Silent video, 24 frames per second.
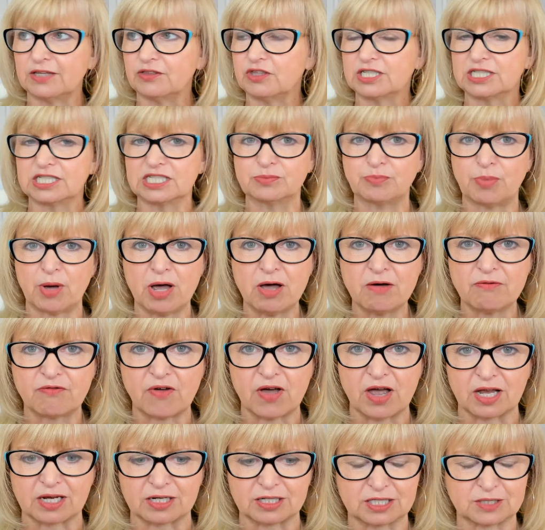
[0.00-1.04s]
This is
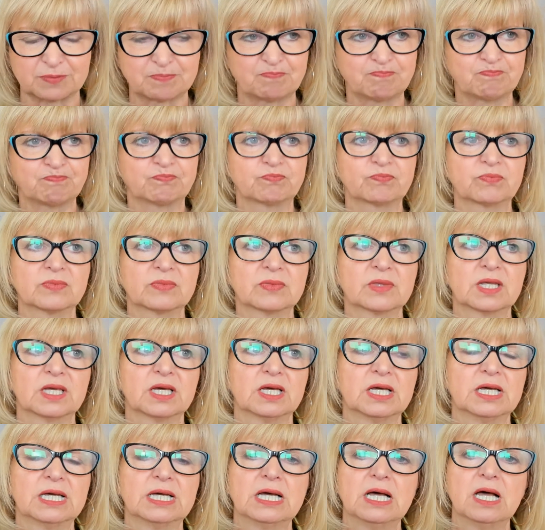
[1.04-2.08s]
perfect.
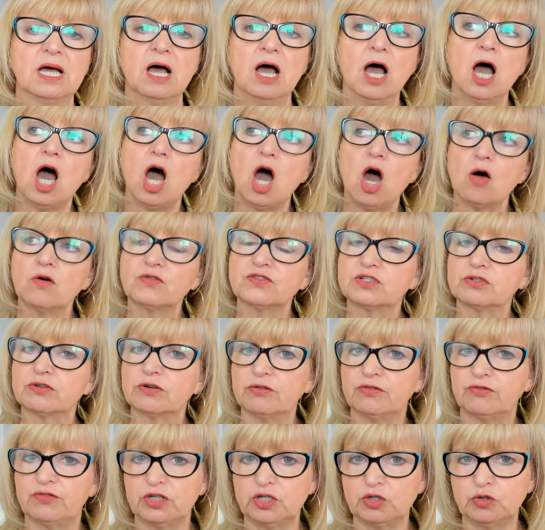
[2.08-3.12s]
After a
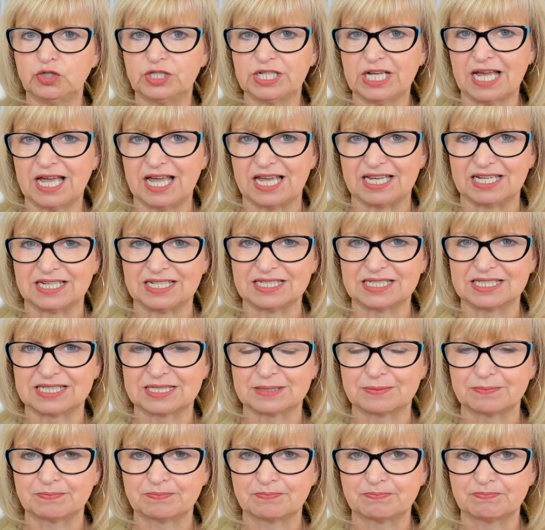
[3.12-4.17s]
few days,
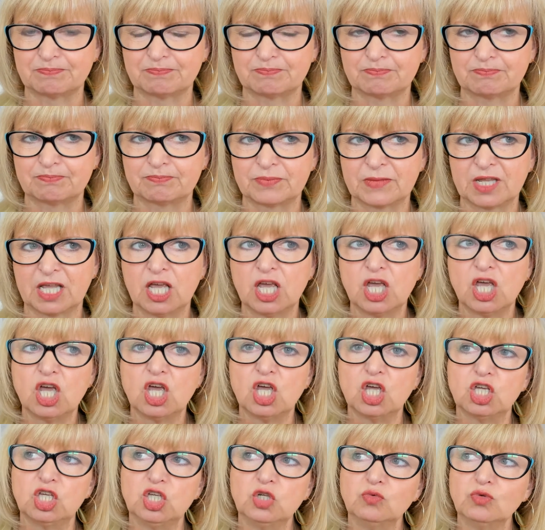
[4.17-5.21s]

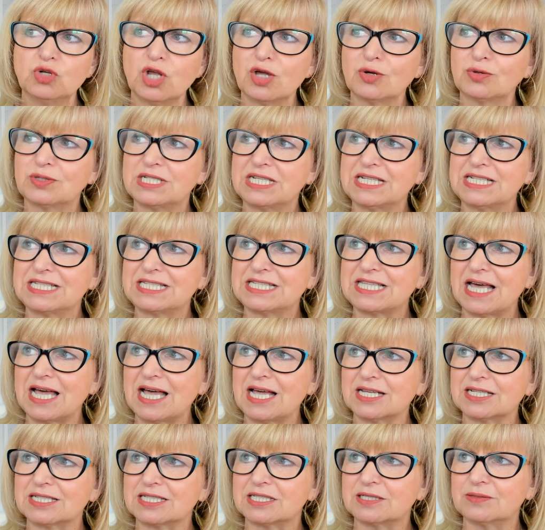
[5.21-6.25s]
you notice
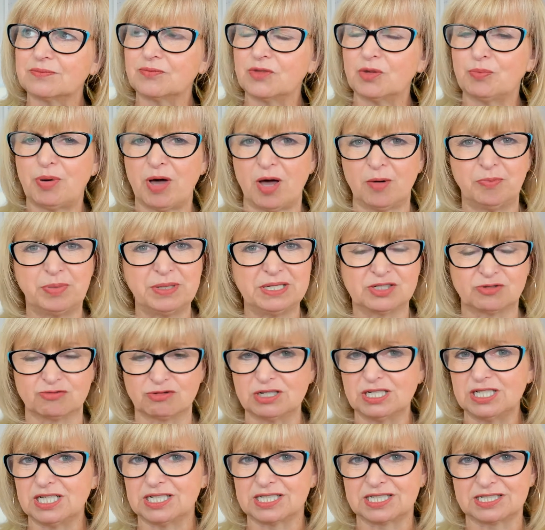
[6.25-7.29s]
that the puppy's
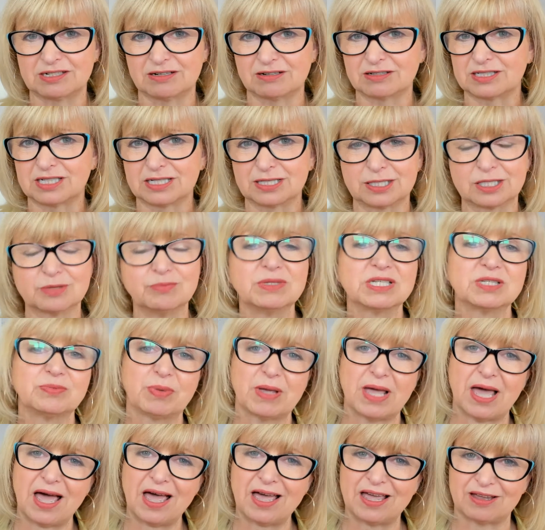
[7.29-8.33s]
really starting to
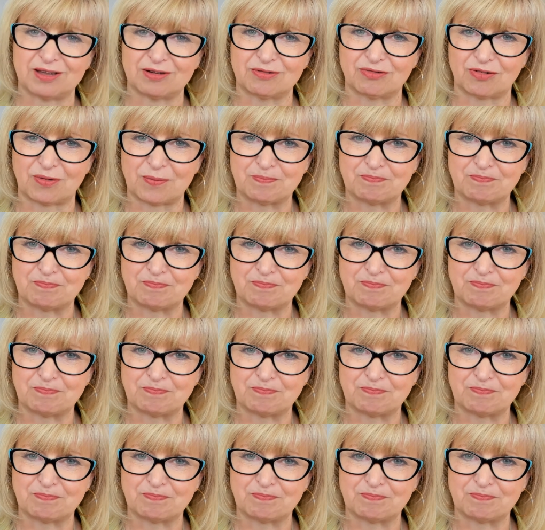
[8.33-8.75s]
misbehave.